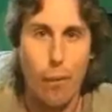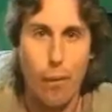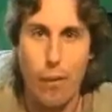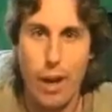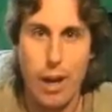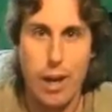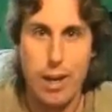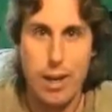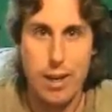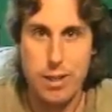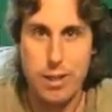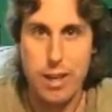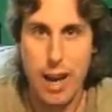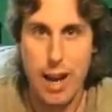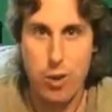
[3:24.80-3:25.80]
hole that I
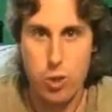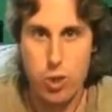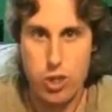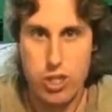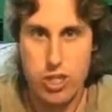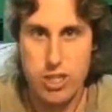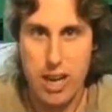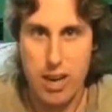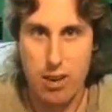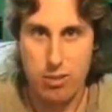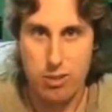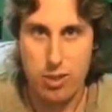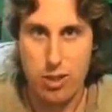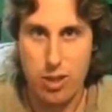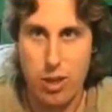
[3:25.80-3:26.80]
had gouged
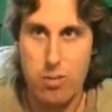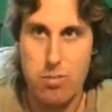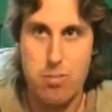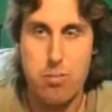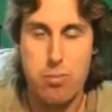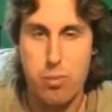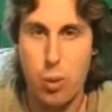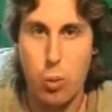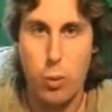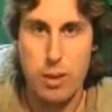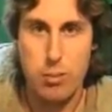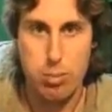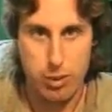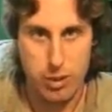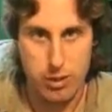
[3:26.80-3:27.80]
down the
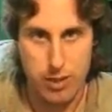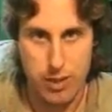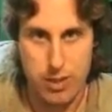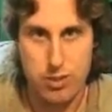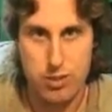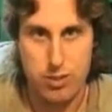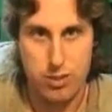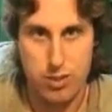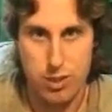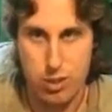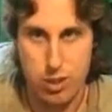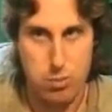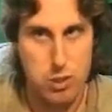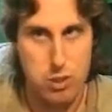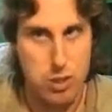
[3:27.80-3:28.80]
week previous.
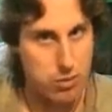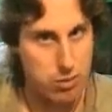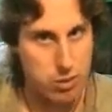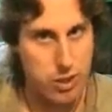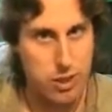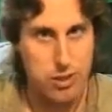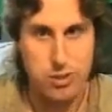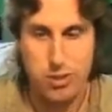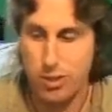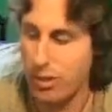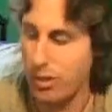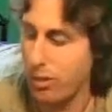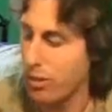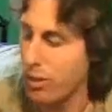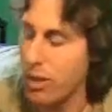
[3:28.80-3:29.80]
Took me several days to
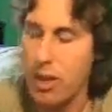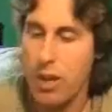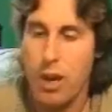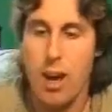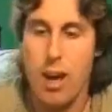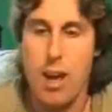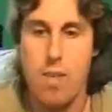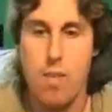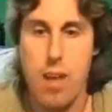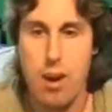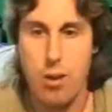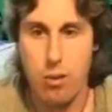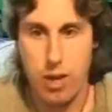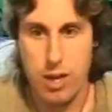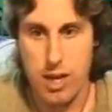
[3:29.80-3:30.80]
do. I had
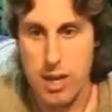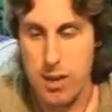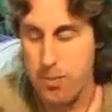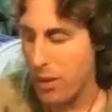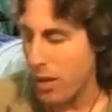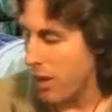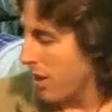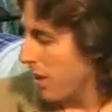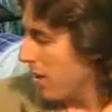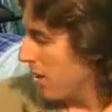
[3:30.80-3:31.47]
that ready.